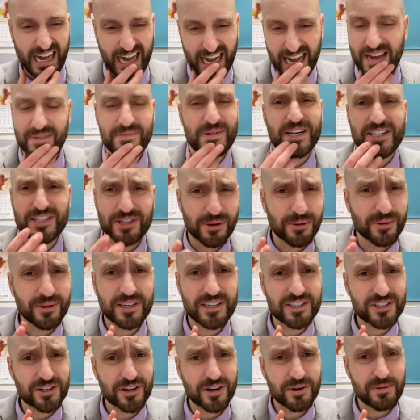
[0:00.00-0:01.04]
I'm not totally
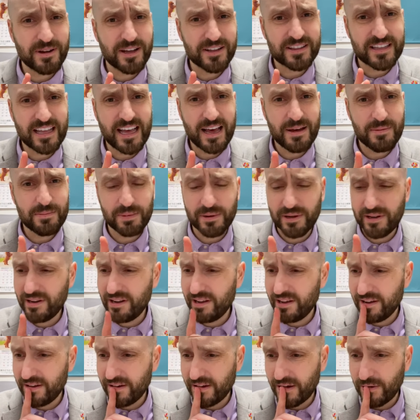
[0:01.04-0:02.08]
sure about that, but
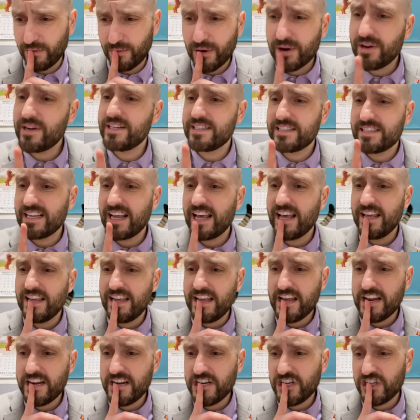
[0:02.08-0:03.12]
I want to say
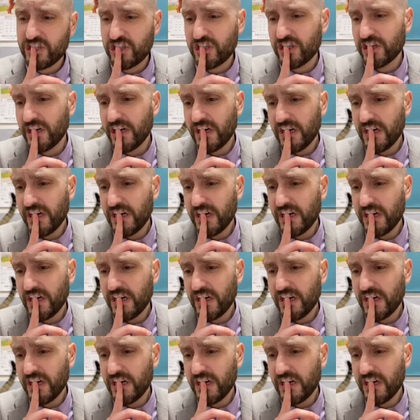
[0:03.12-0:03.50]
Yiddish.